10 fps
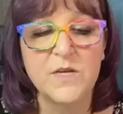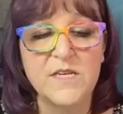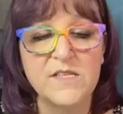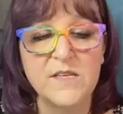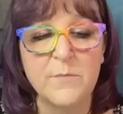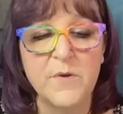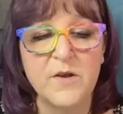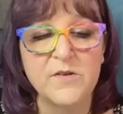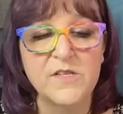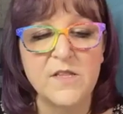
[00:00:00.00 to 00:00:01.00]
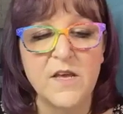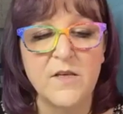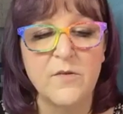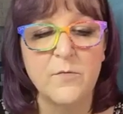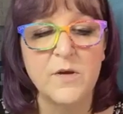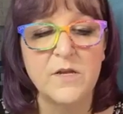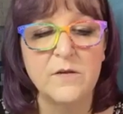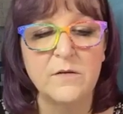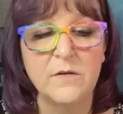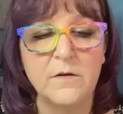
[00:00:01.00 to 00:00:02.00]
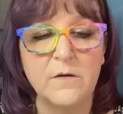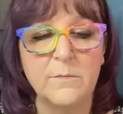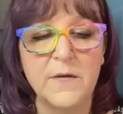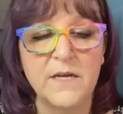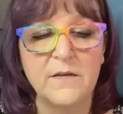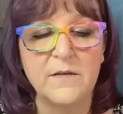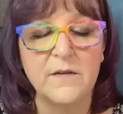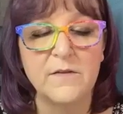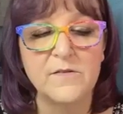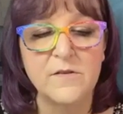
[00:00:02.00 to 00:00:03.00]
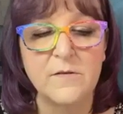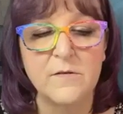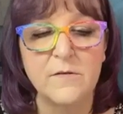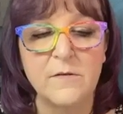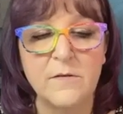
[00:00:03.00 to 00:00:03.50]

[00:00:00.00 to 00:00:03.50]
squeeze compared to the other one. Oh my goodness.